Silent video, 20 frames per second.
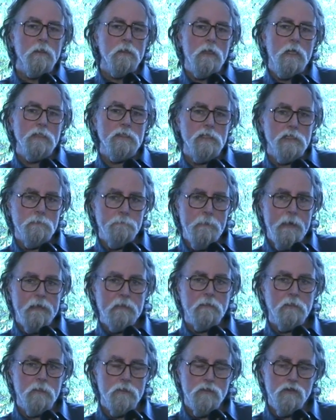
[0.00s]

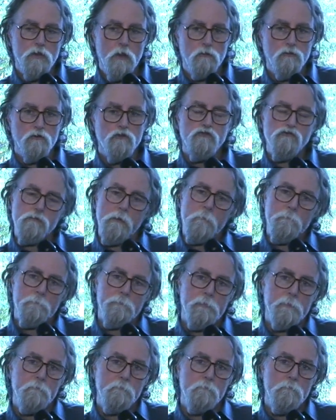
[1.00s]
that Donald Trump
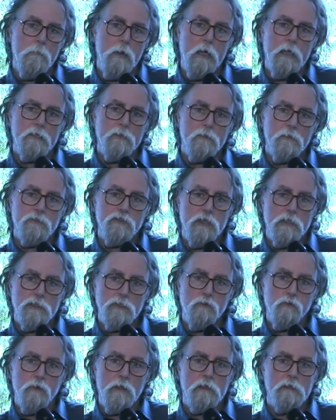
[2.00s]
might
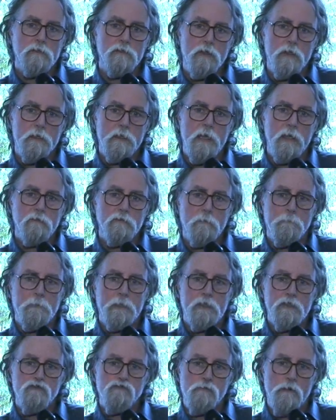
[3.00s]
just well turn out to
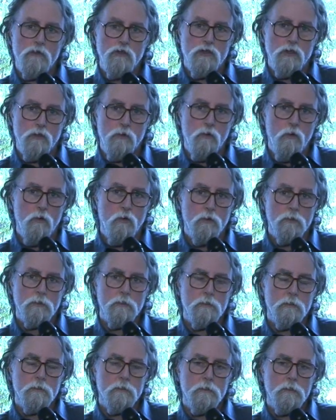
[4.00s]
be a Trojan
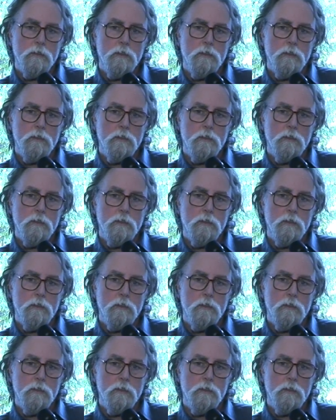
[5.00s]
horse.